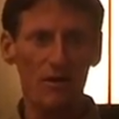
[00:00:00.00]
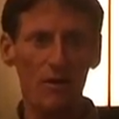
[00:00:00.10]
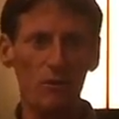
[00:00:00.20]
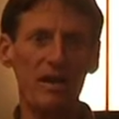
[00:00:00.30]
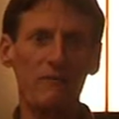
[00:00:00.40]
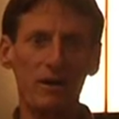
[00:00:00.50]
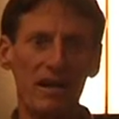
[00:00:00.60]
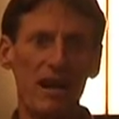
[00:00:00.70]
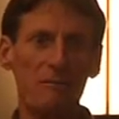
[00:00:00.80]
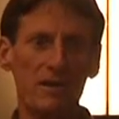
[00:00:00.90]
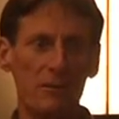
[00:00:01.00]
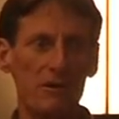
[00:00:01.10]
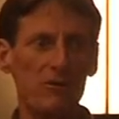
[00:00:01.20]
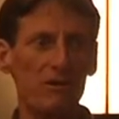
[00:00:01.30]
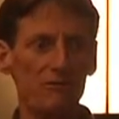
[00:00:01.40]
Well, we allowed them to come
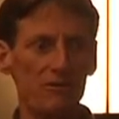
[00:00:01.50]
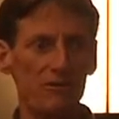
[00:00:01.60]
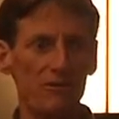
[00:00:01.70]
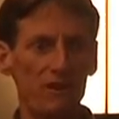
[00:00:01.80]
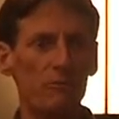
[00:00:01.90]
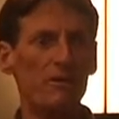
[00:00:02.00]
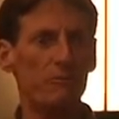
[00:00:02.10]
into our facility.